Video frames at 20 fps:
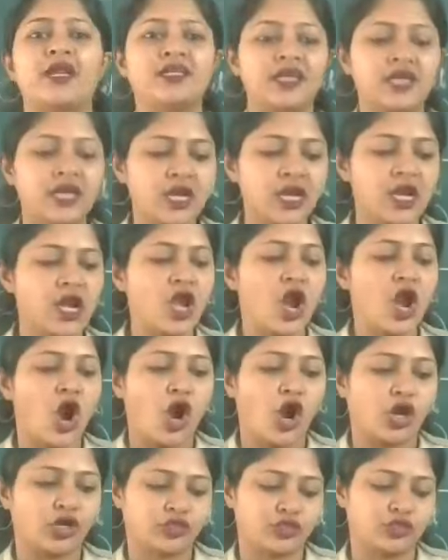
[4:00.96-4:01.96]
under
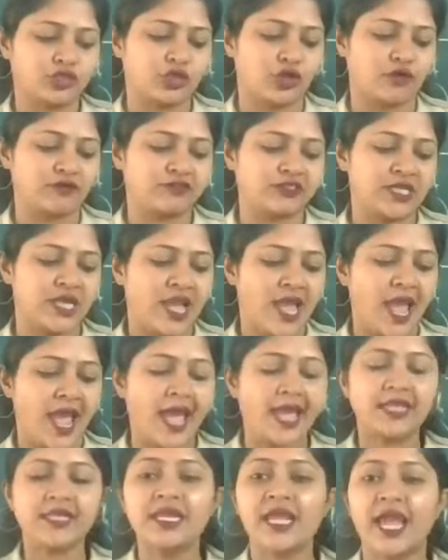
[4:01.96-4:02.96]
autotrophs.
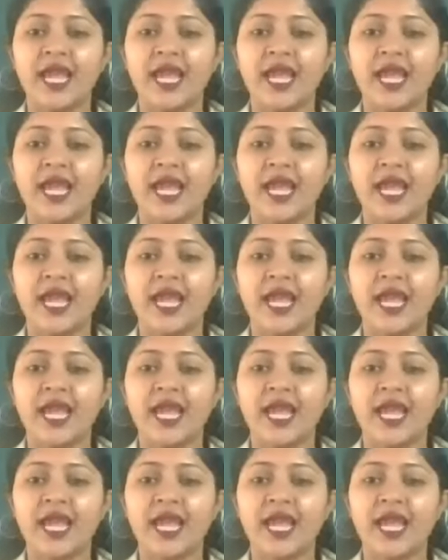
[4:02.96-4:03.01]
And